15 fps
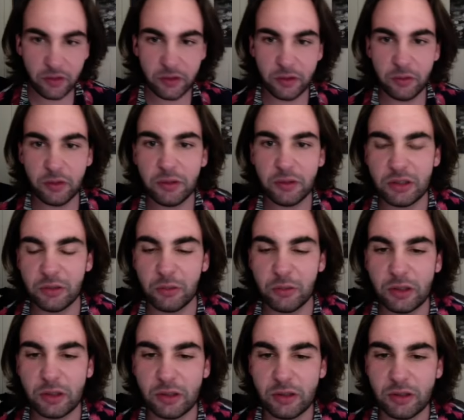What did
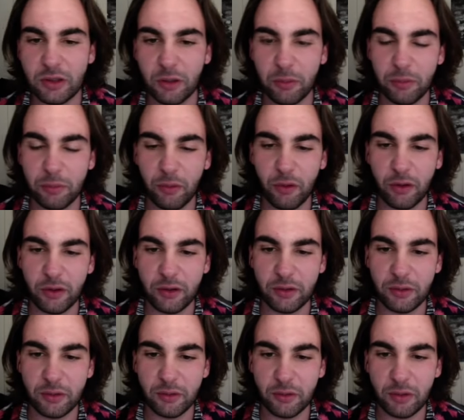we so before?
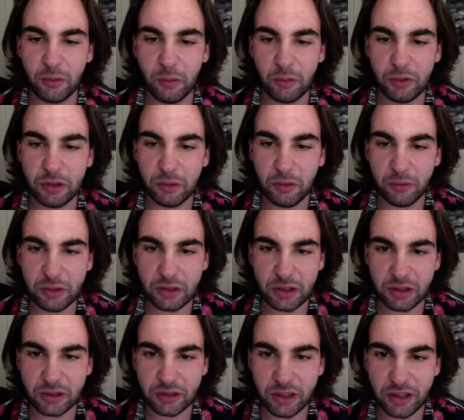What was the one we
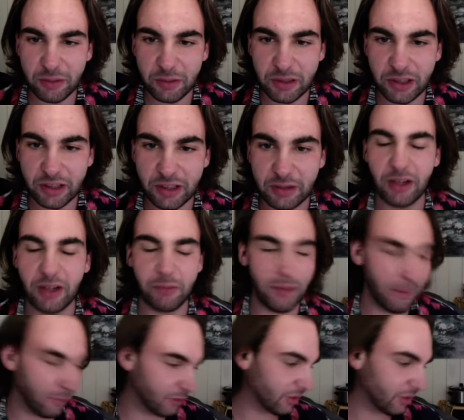just did? We did stuffed
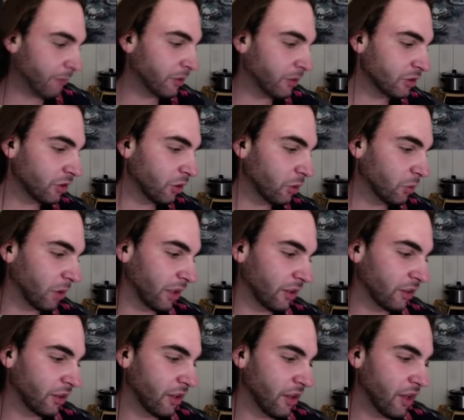peppers. I'm
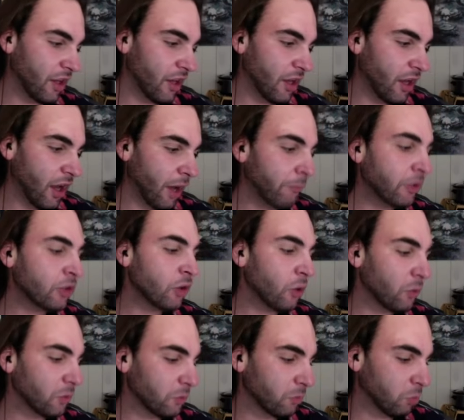gonna
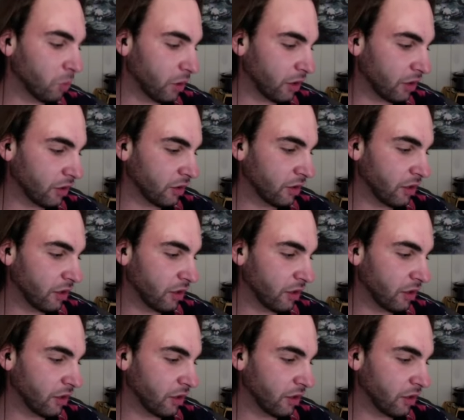go with